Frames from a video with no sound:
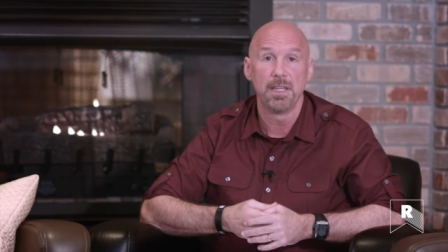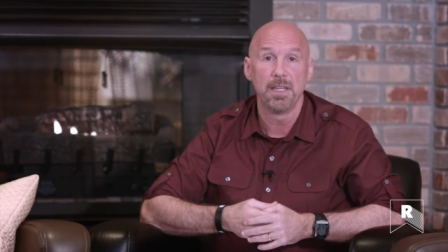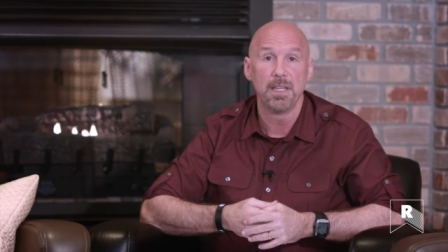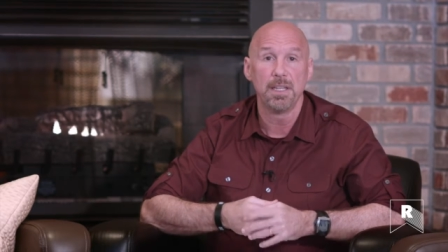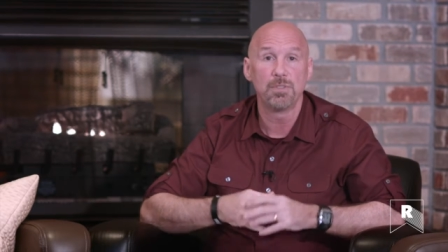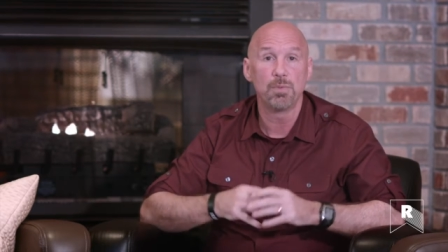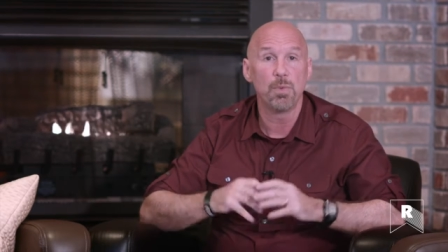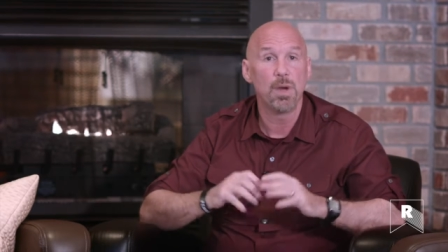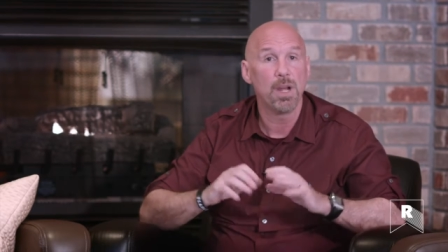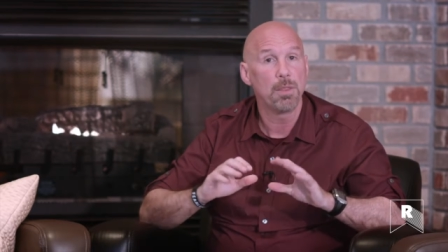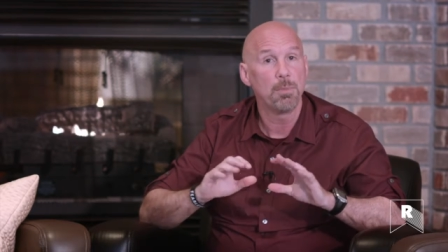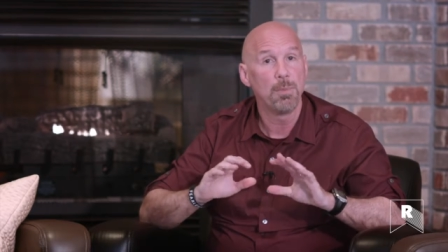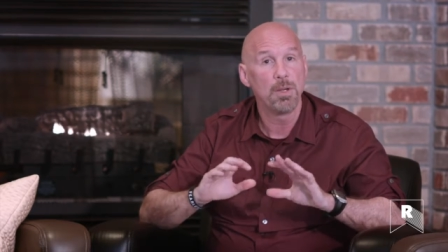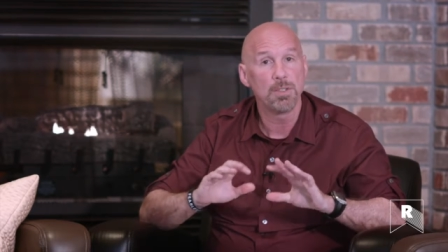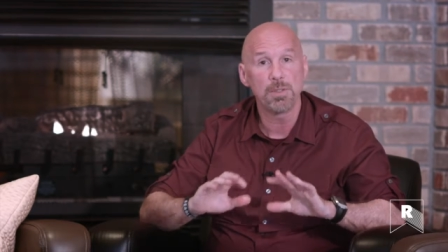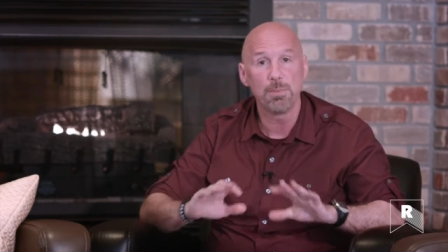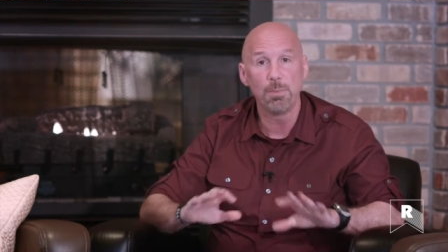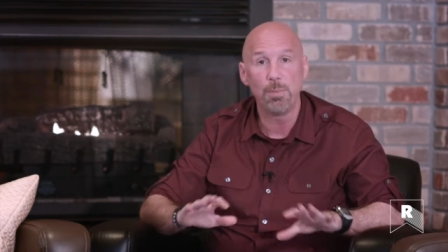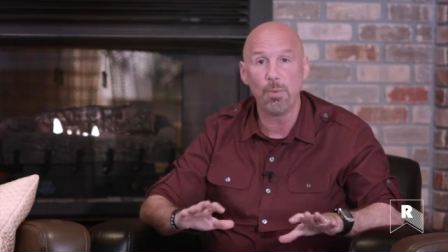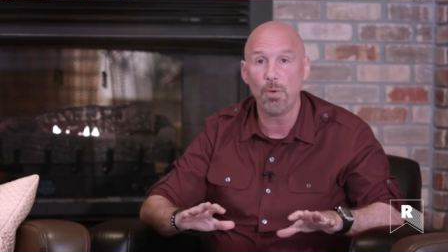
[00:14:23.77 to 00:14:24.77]
is one of the
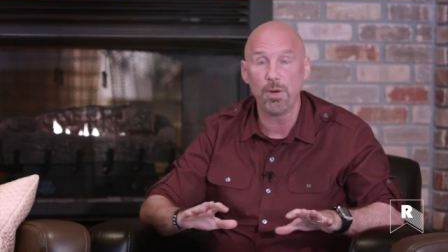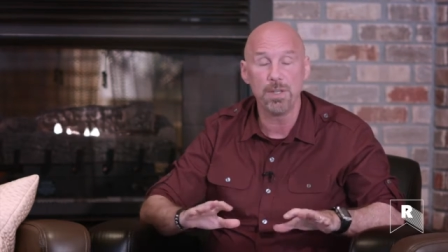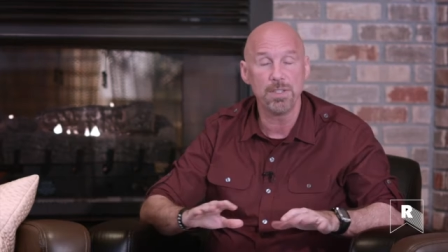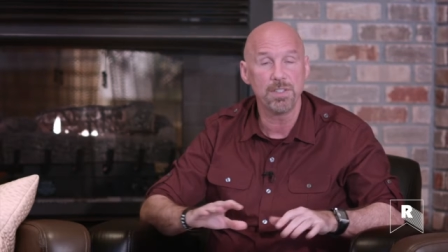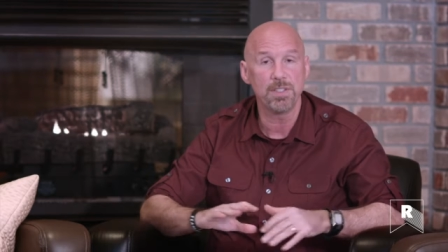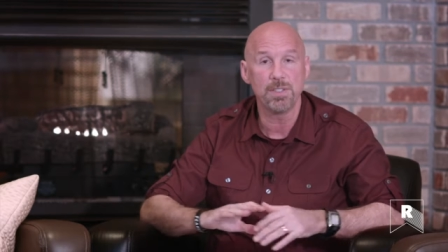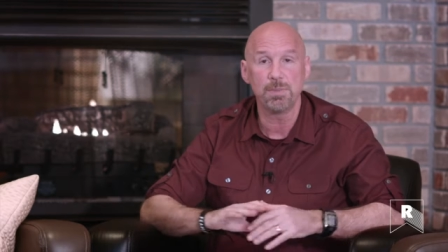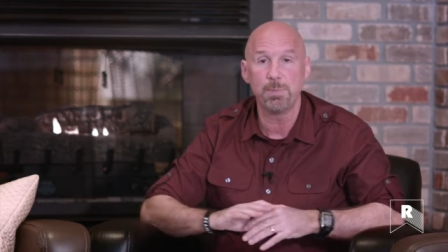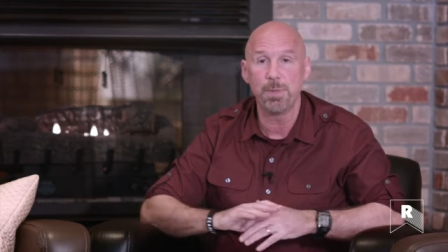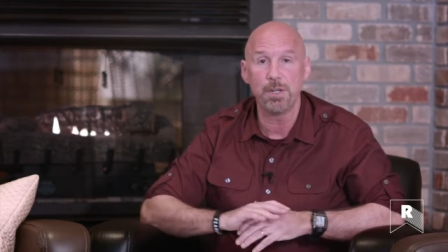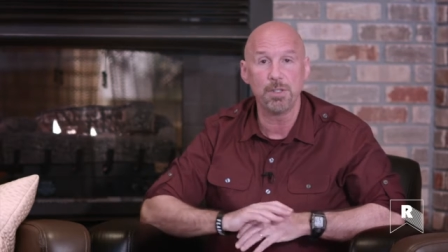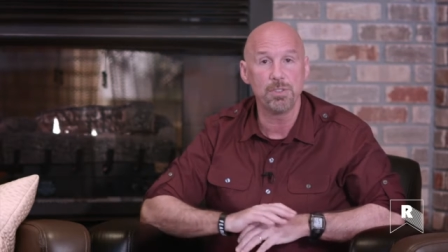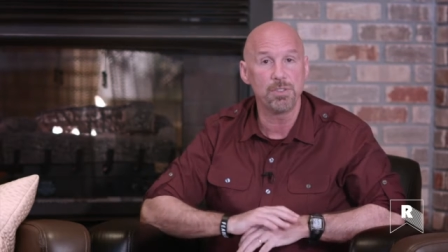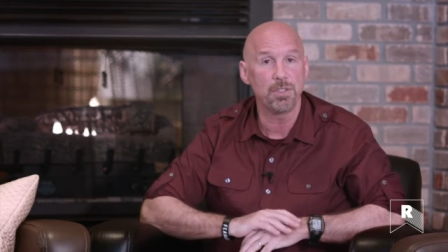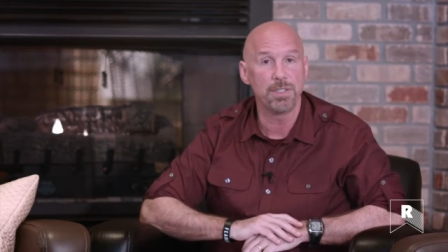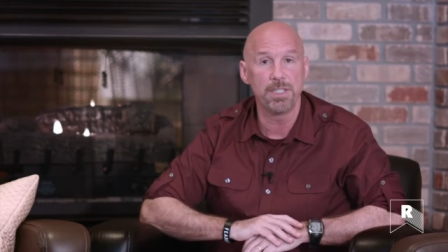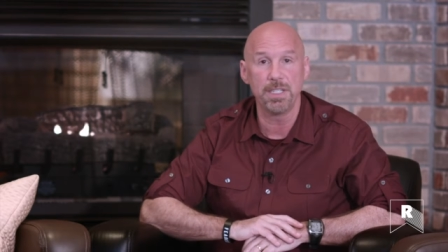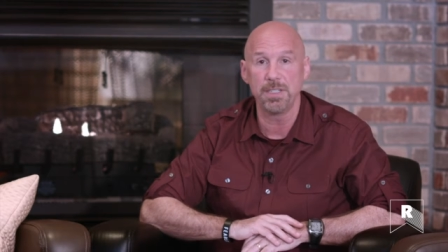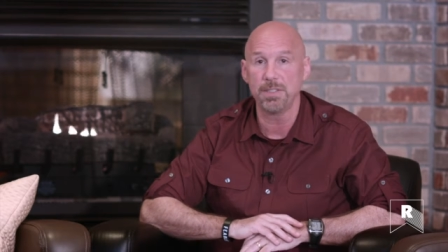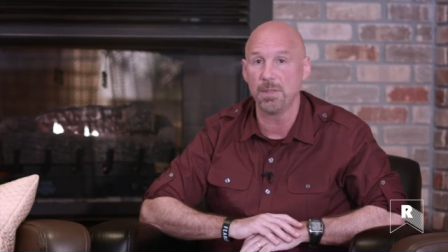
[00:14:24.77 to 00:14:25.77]
most important
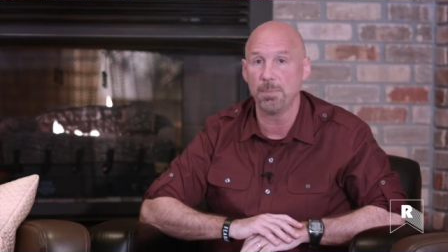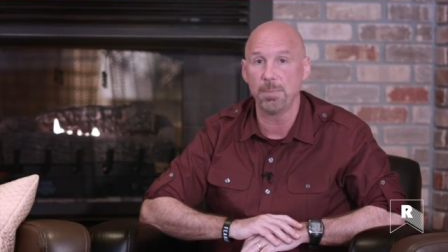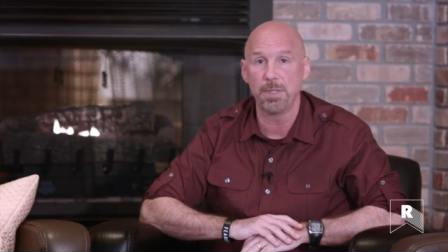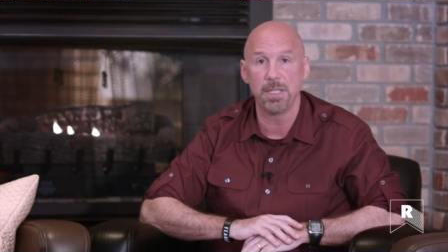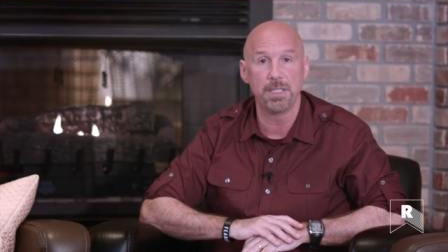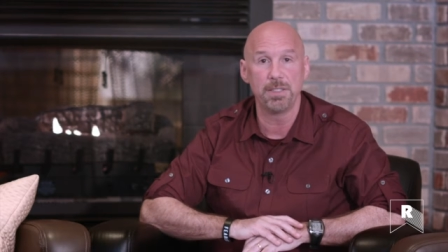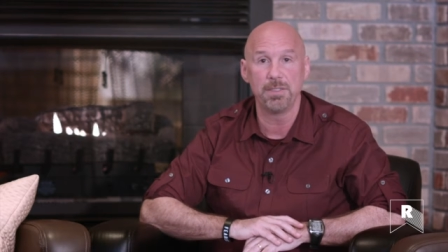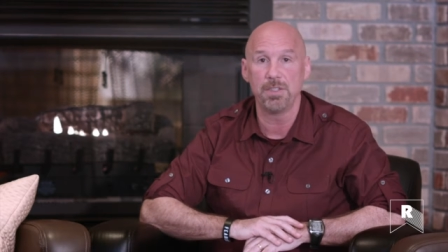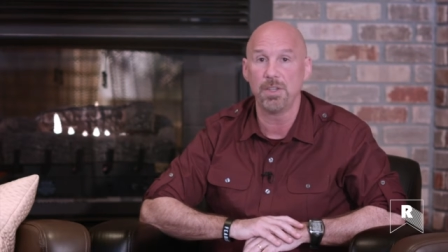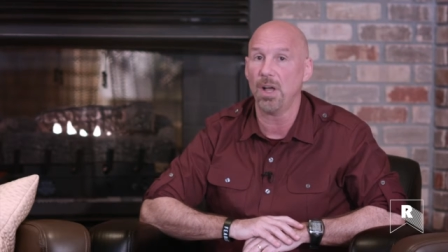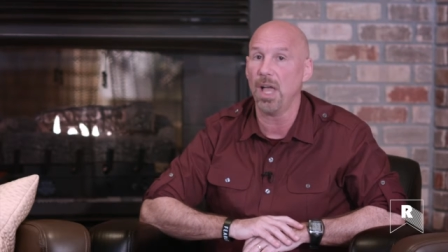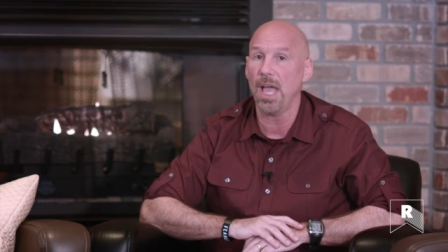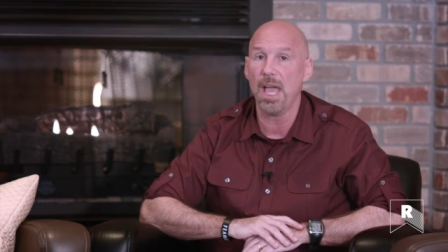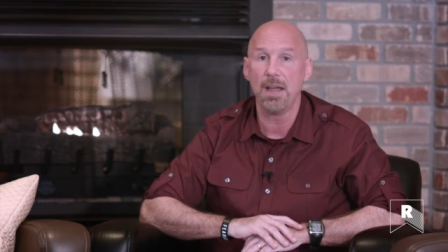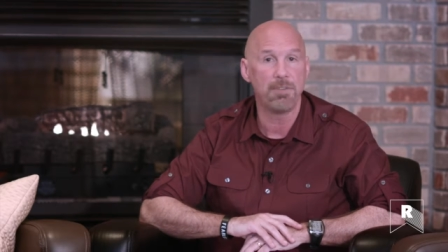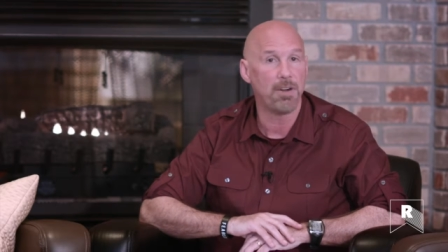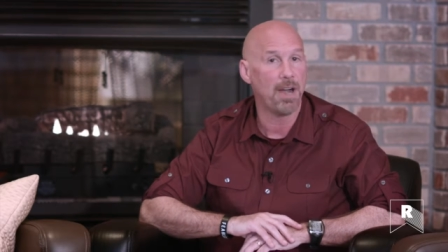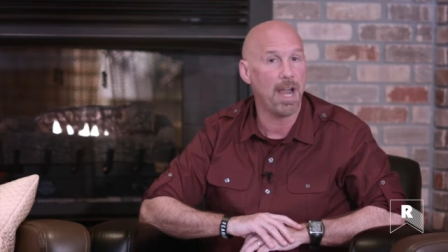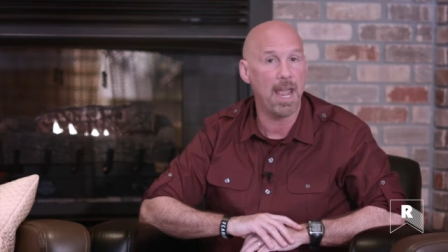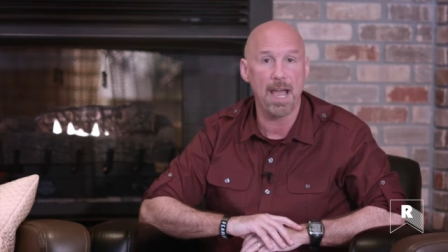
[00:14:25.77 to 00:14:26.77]
spiritual disciplines you'll
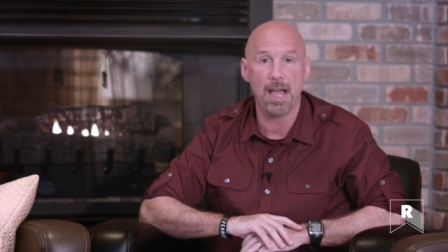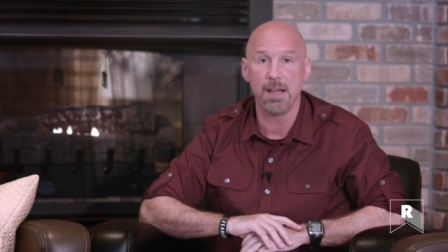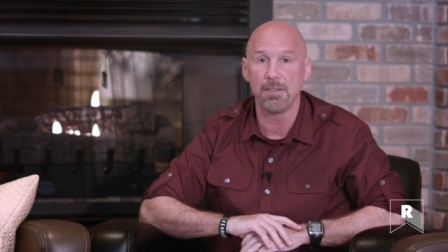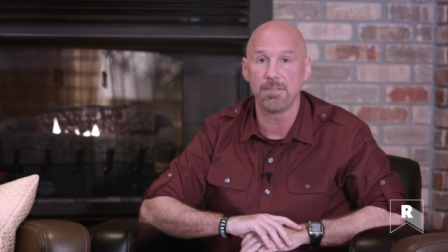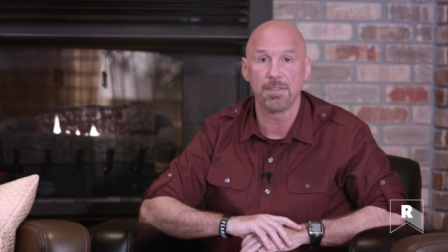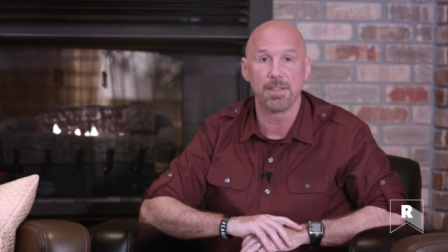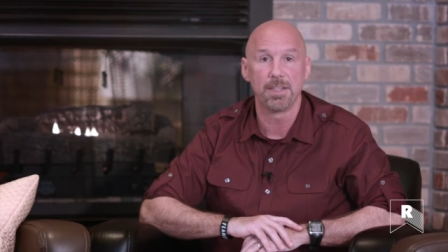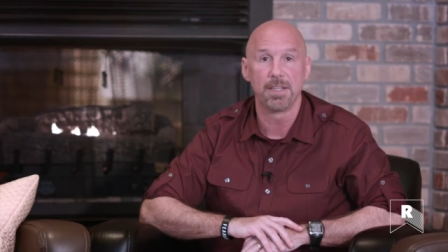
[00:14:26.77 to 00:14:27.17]
ever have.